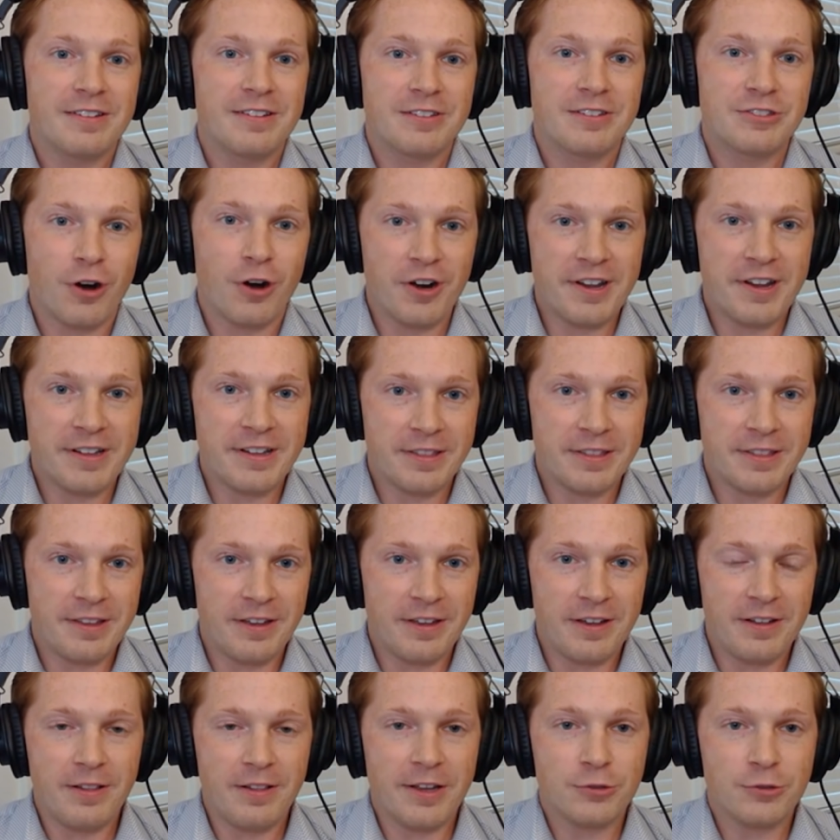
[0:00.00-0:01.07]
starting
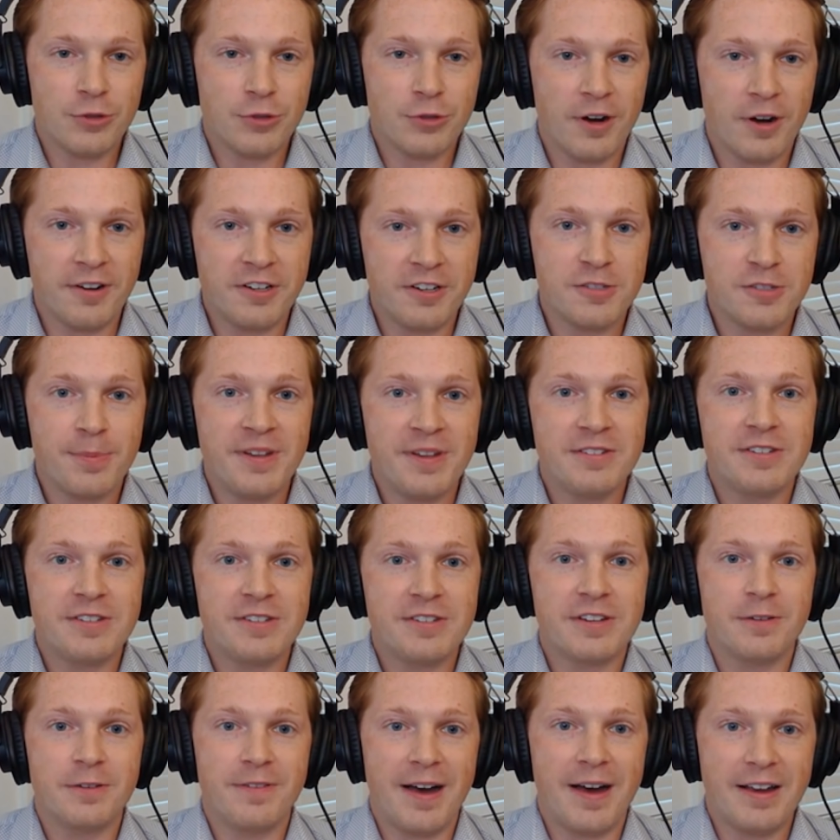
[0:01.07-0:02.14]
the electronic
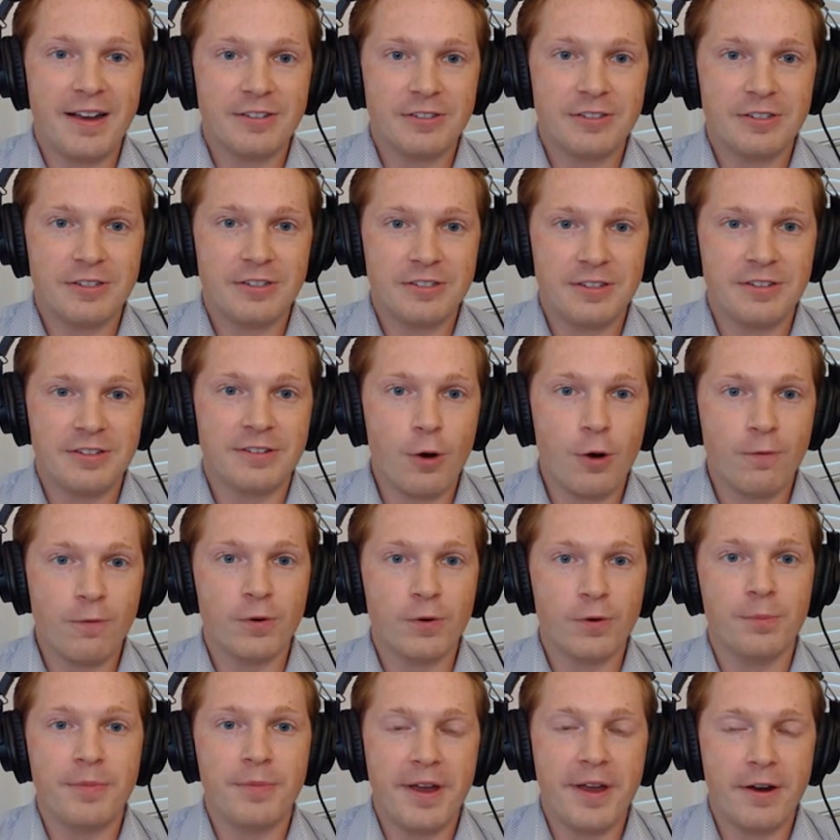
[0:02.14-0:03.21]
dispensing devices and then go
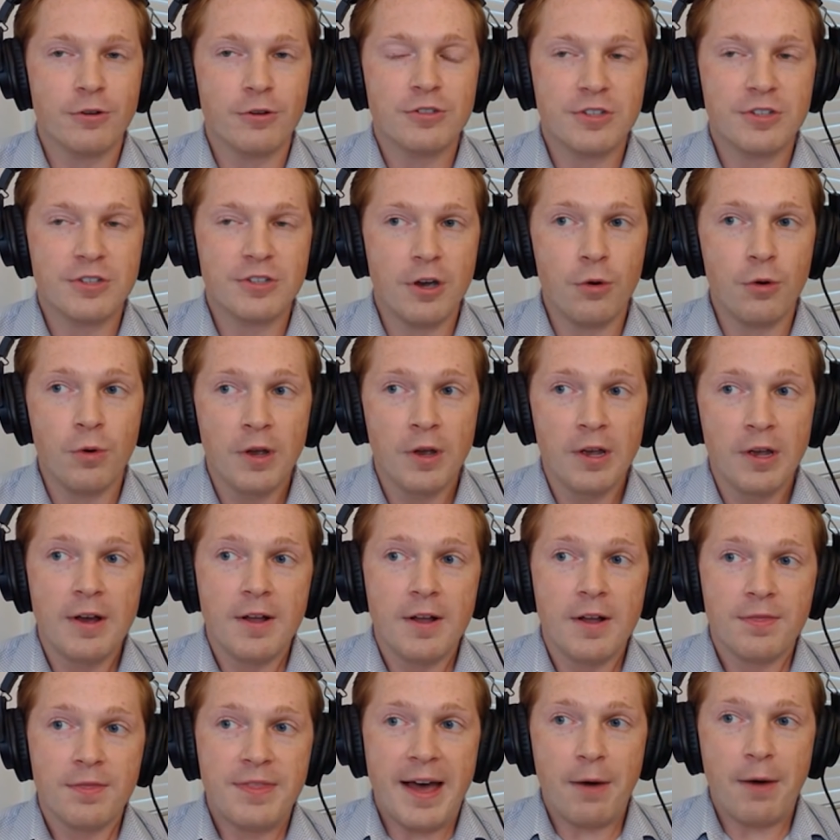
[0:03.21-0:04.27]
from there. So
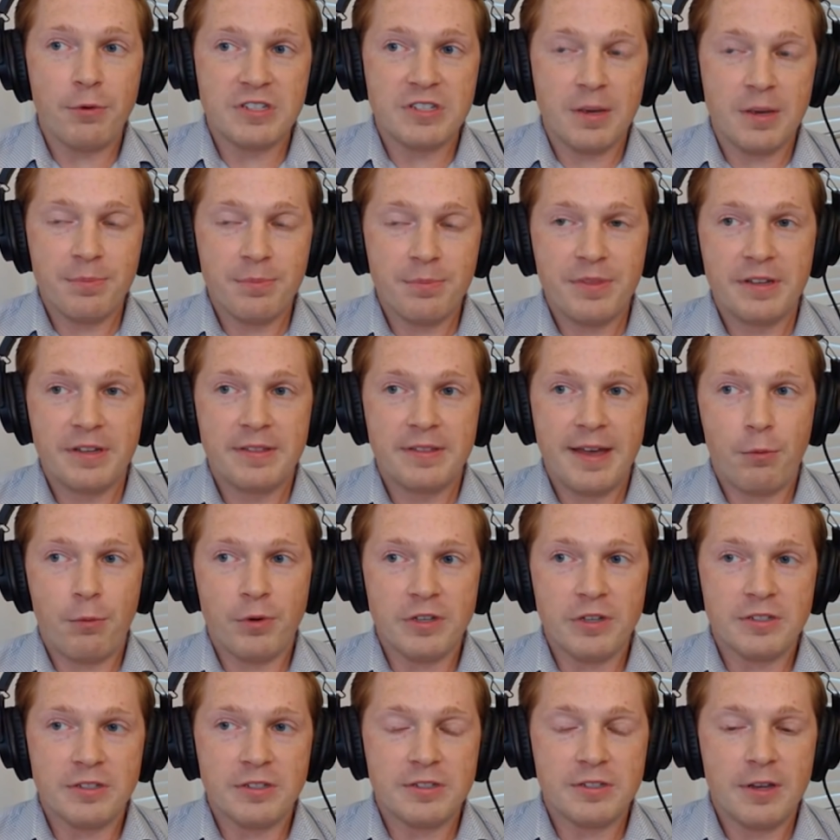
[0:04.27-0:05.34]
that was something that
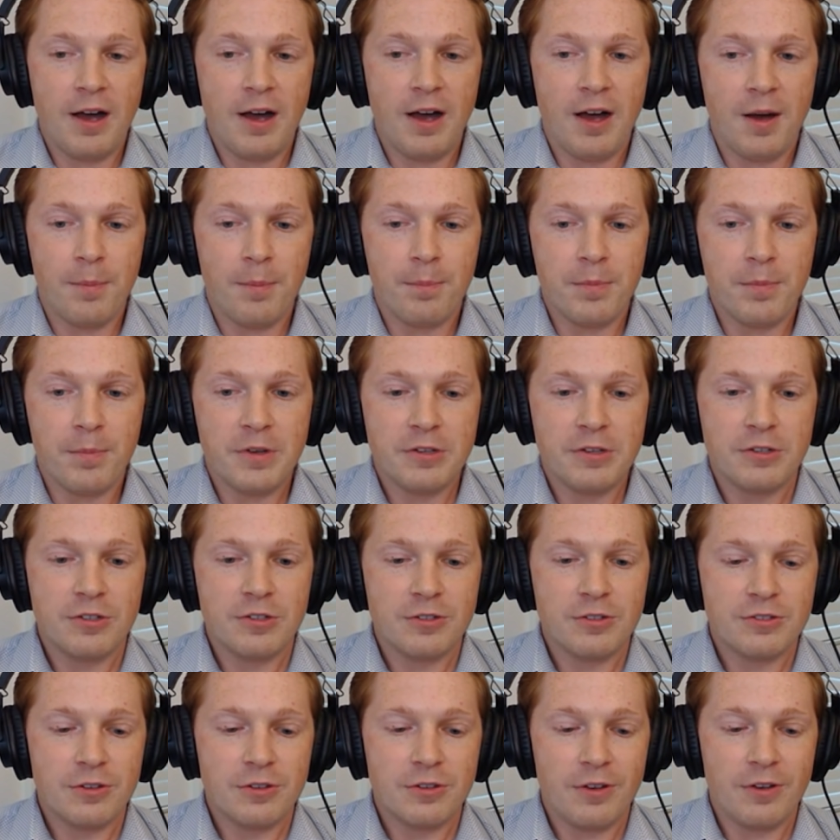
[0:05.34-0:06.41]
was um,
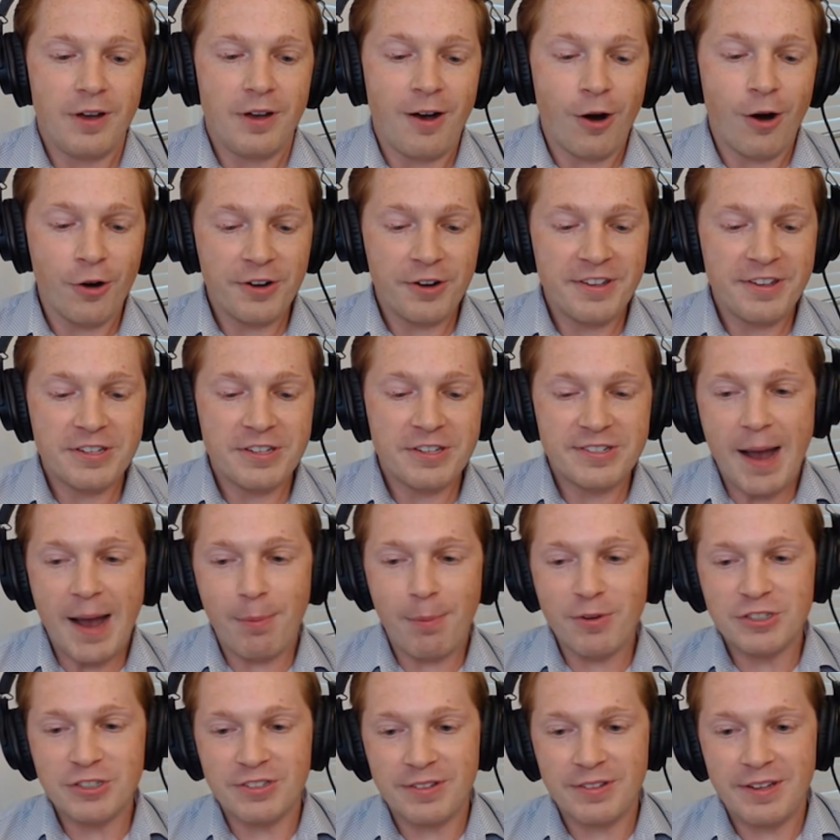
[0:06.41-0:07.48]
uh, already
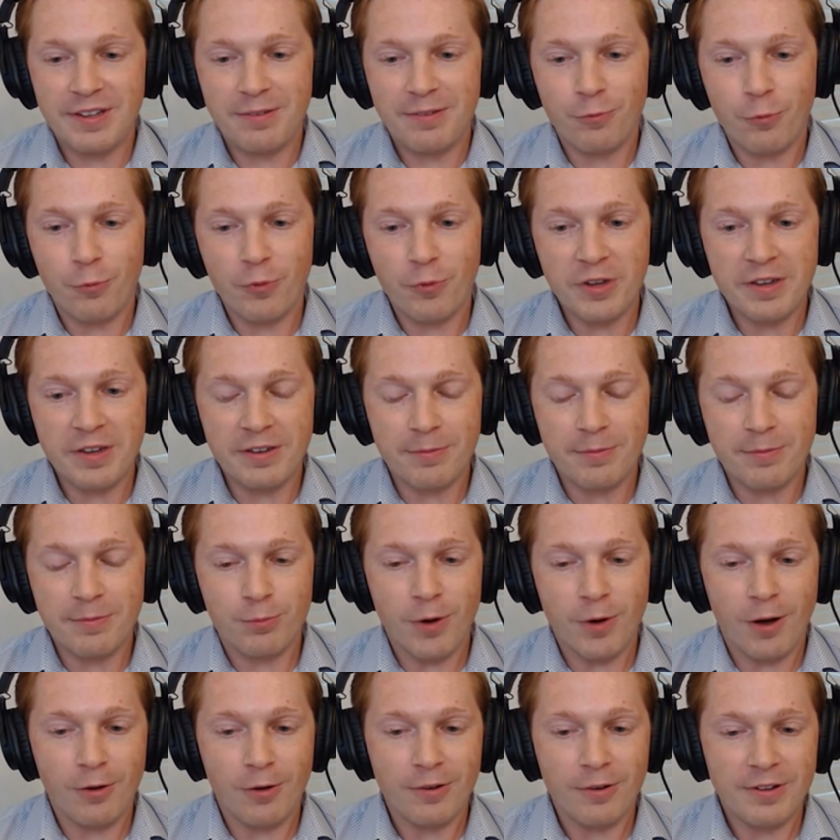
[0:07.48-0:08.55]
established, and then we
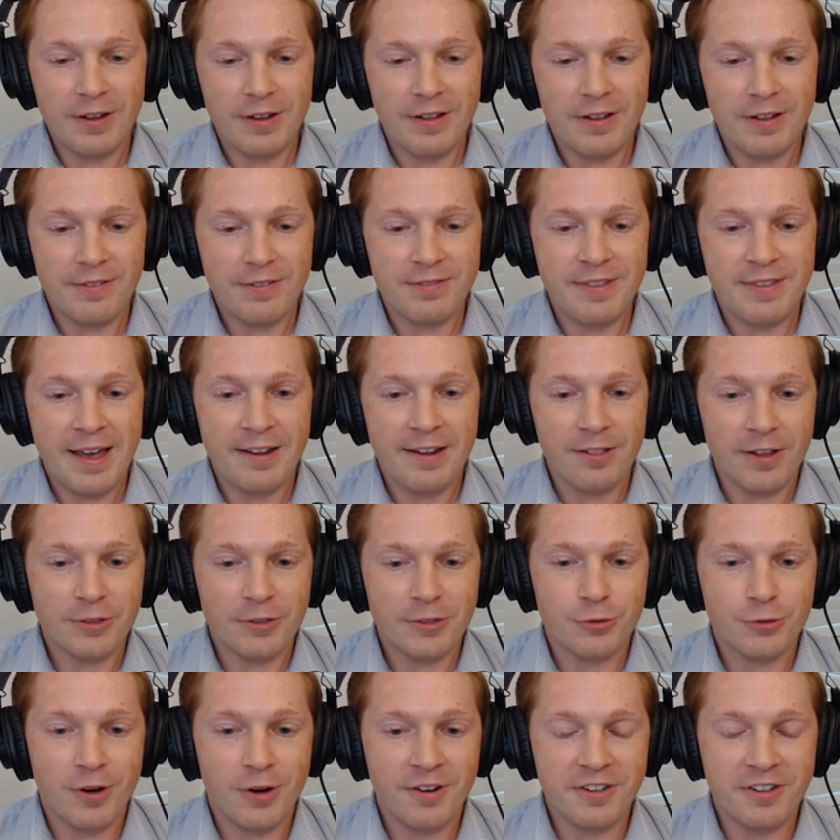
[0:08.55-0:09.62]
brought that
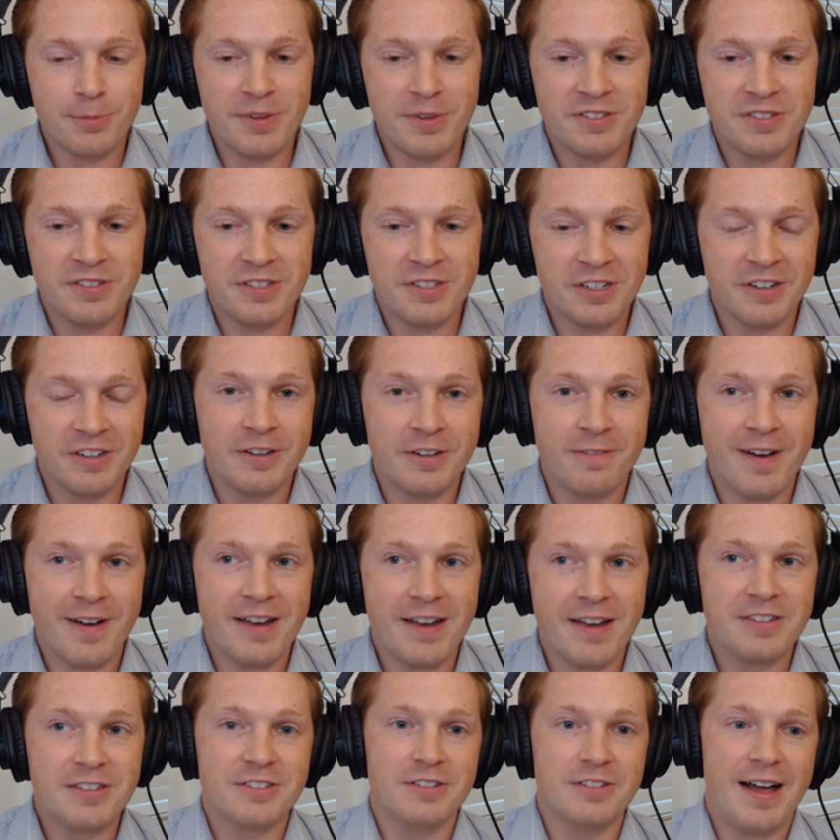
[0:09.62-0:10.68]
electronic dispensing
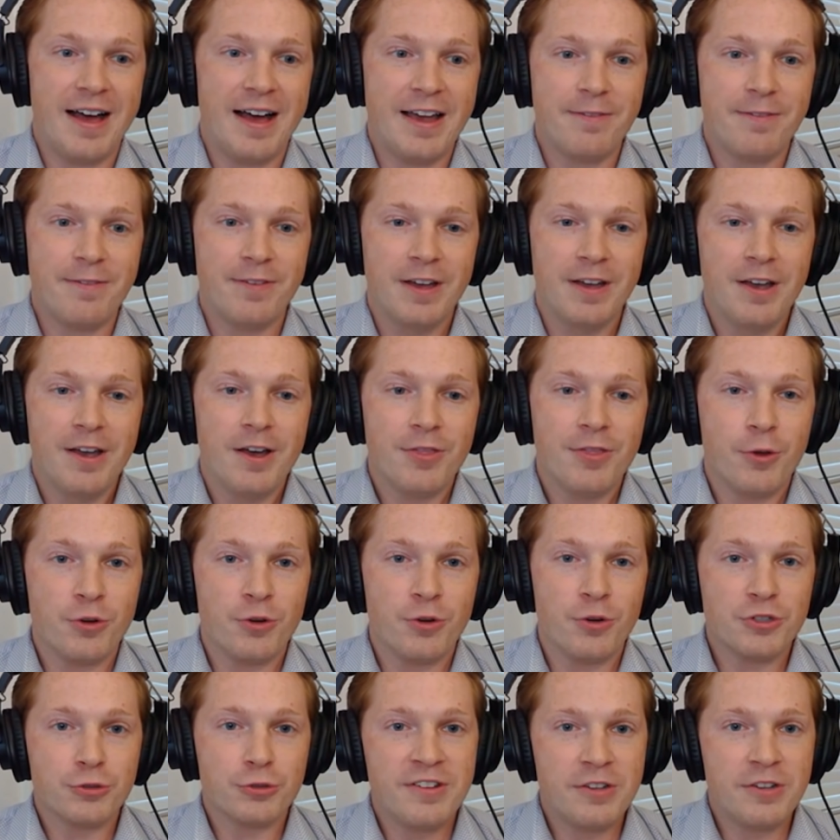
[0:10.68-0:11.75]
device to life. There
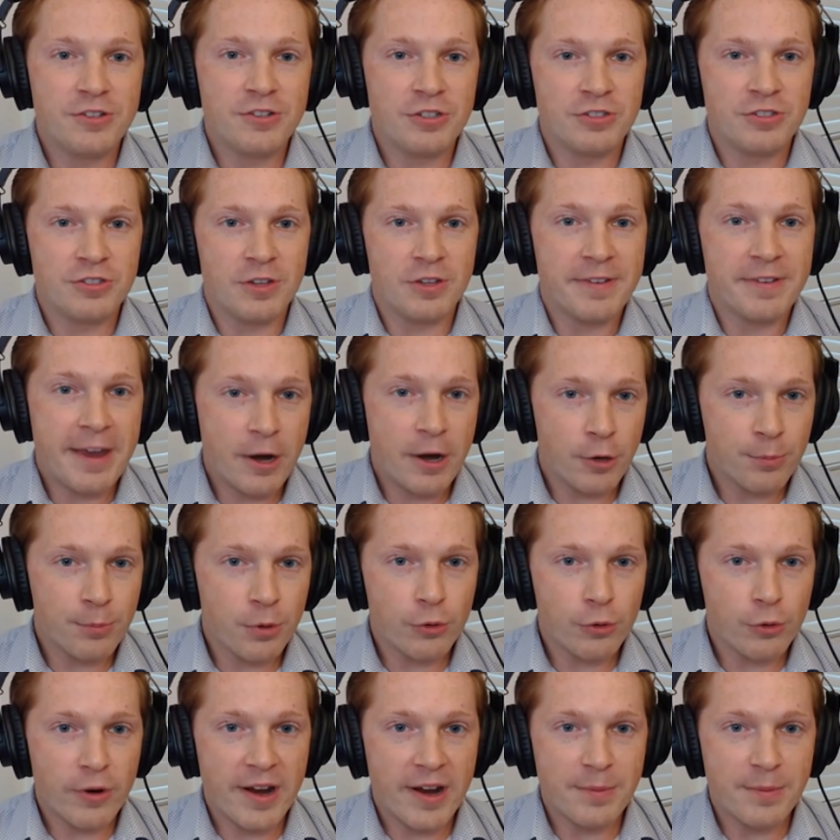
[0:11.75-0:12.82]
was transitions of care
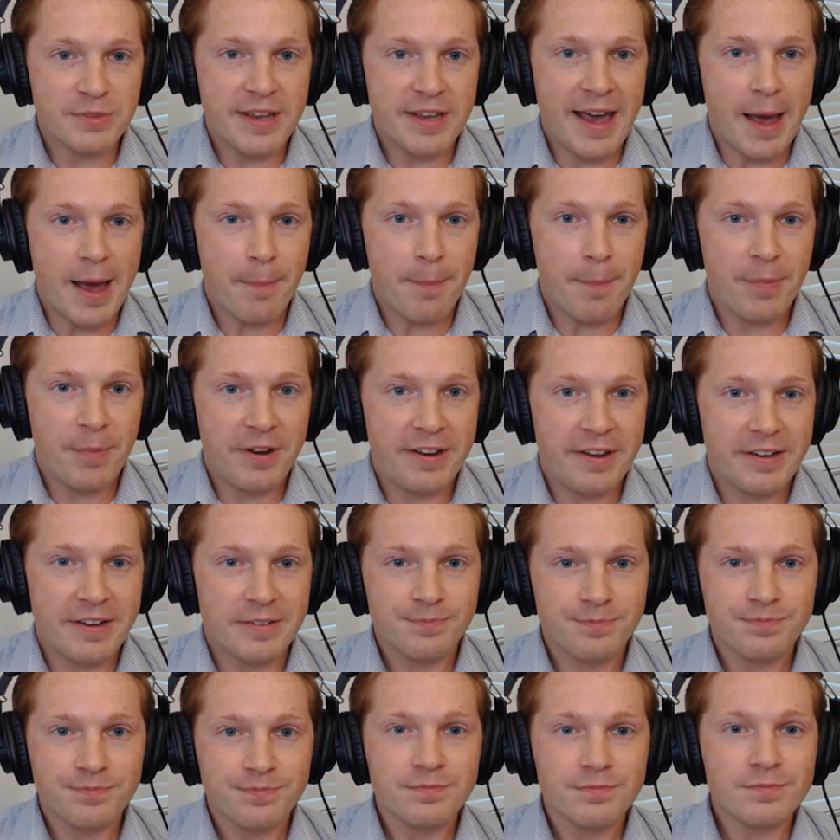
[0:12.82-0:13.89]
programs
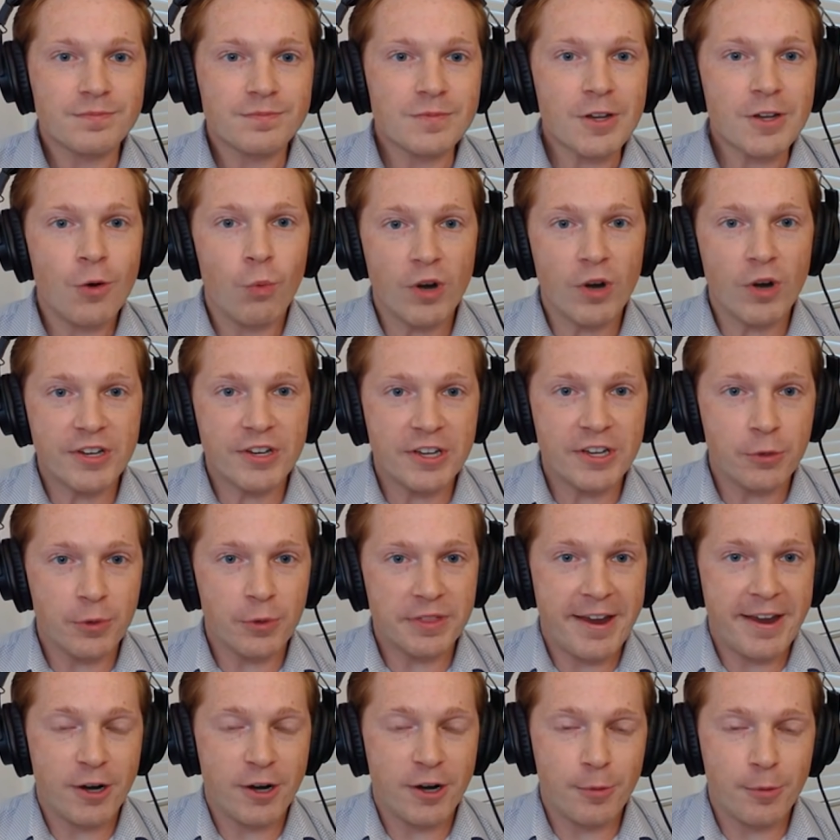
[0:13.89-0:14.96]
happening, working
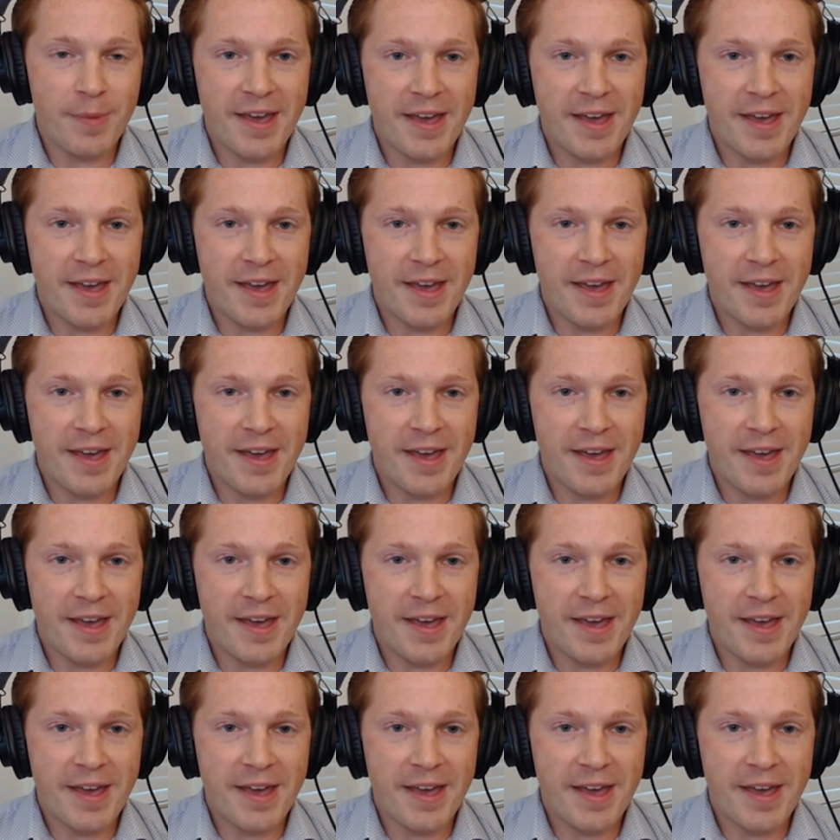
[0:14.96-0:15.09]
with care